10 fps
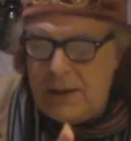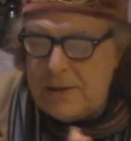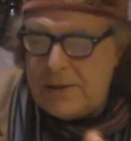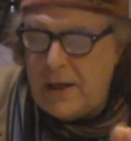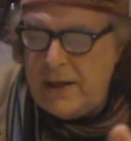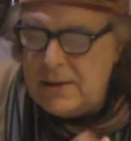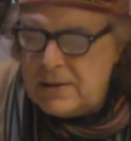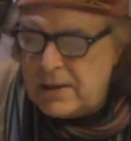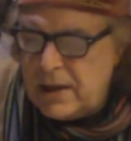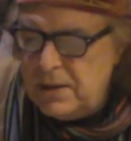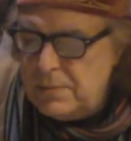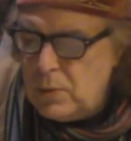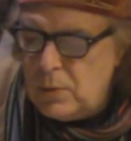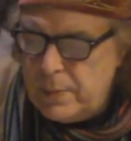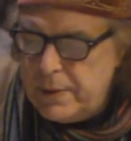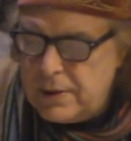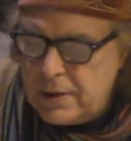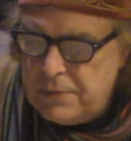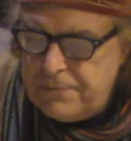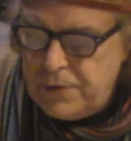decided to go more with the
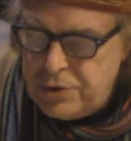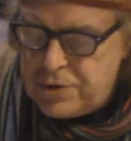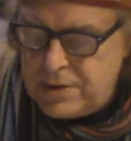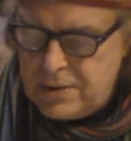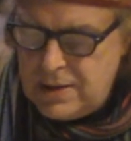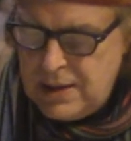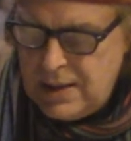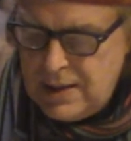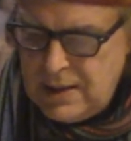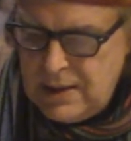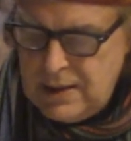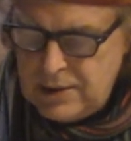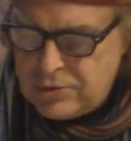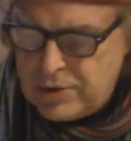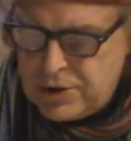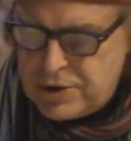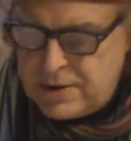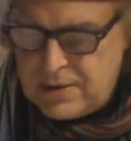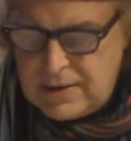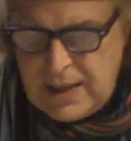Confucian tradition
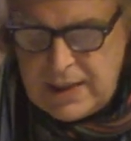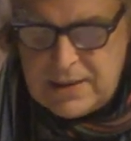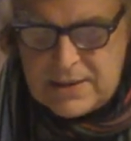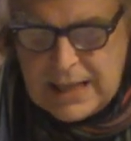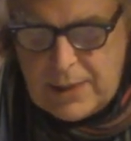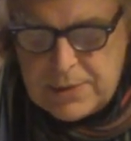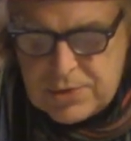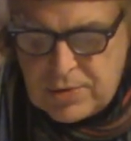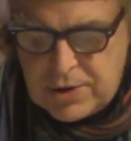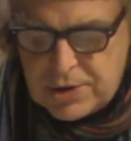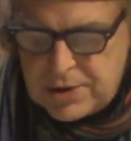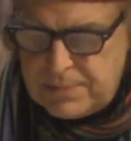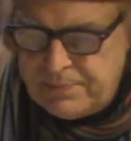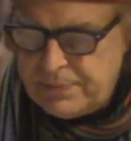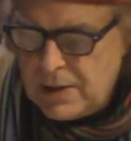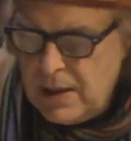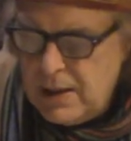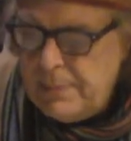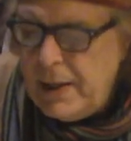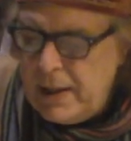and the Taoist tradition.
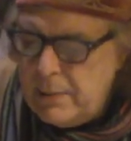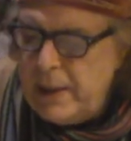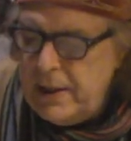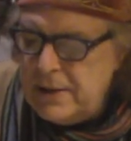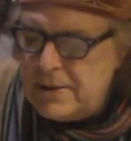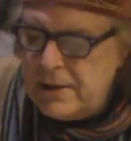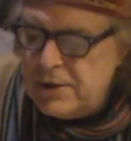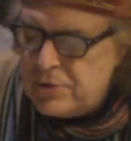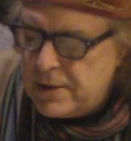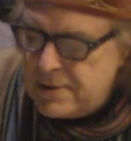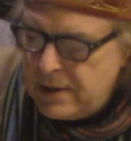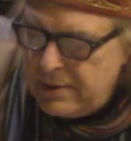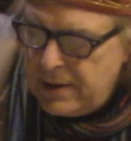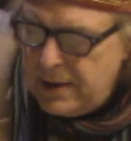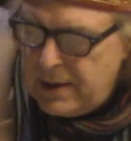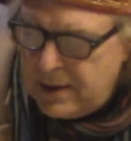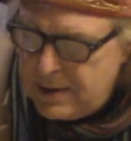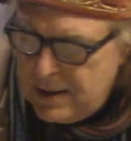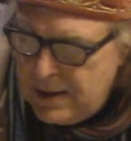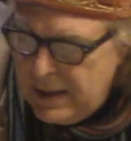But anyway, he's an interesting thinker.
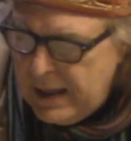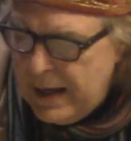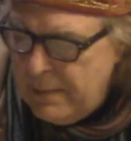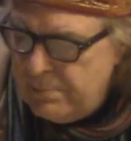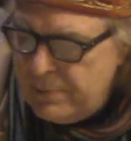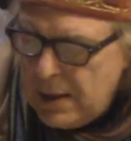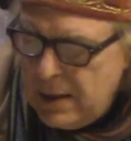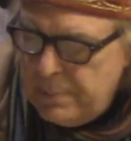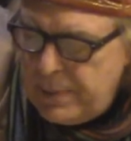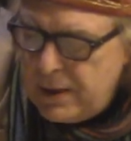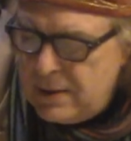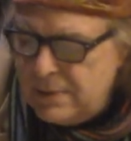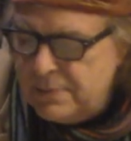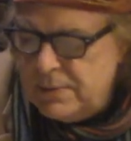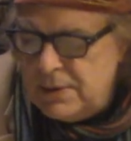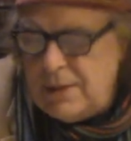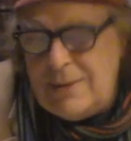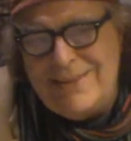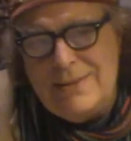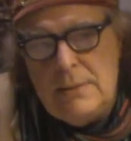But
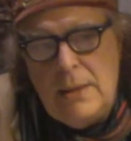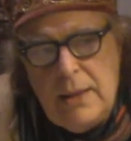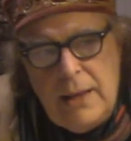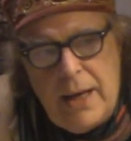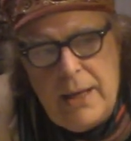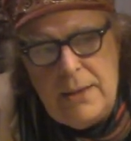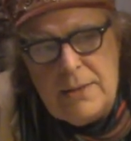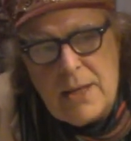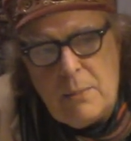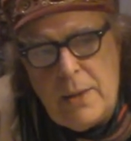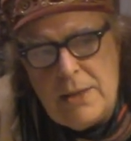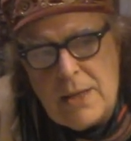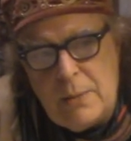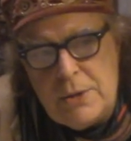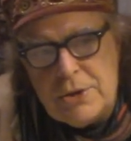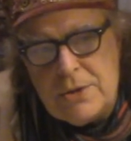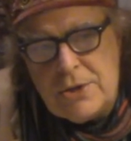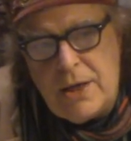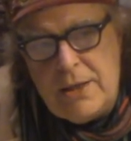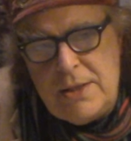in some ways, I wish the
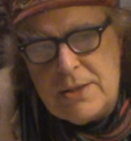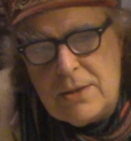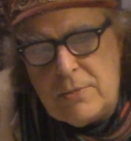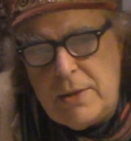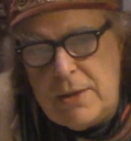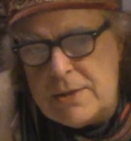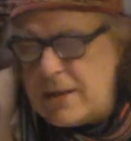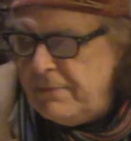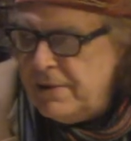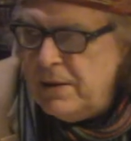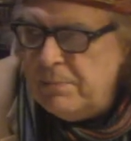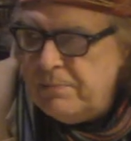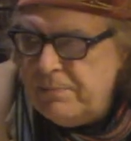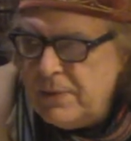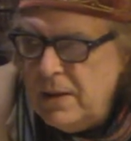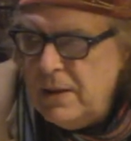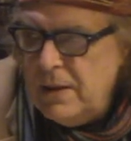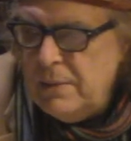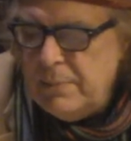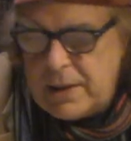Chinese could rediscover him,
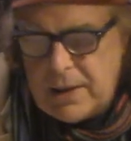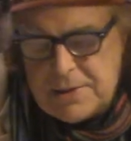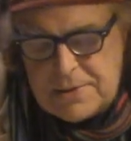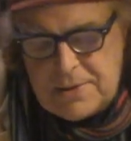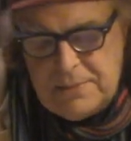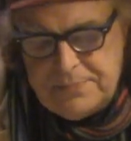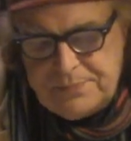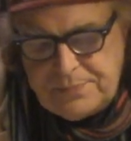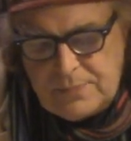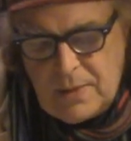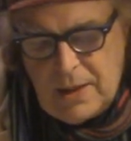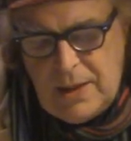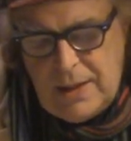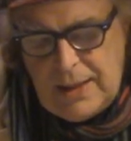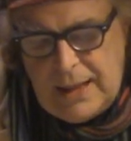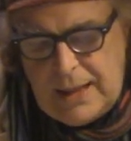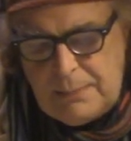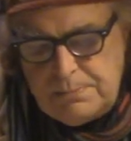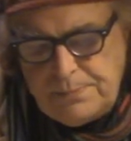because I